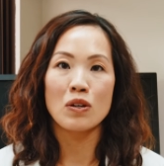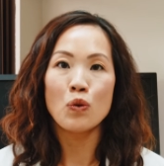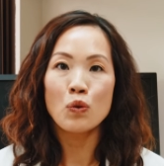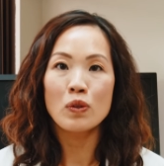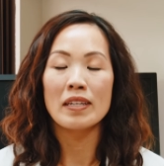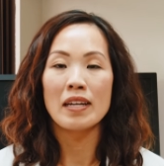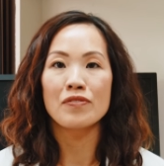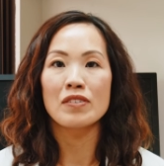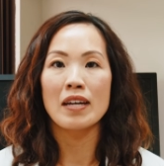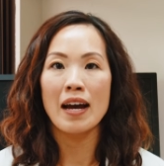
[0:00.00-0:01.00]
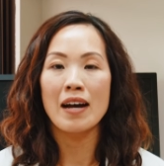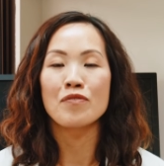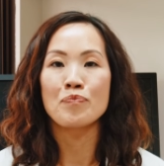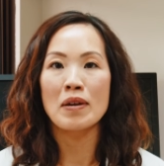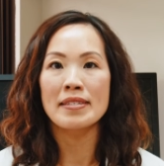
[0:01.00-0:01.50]
old enough to
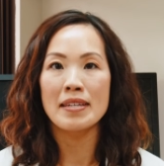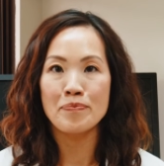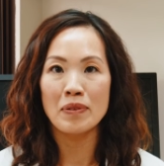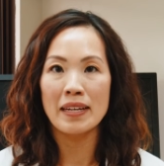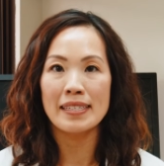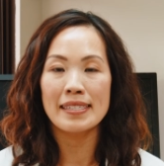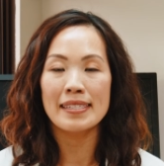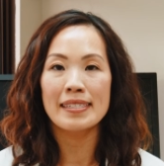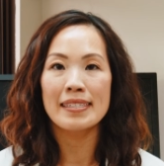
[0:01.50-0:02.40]
have breast implants.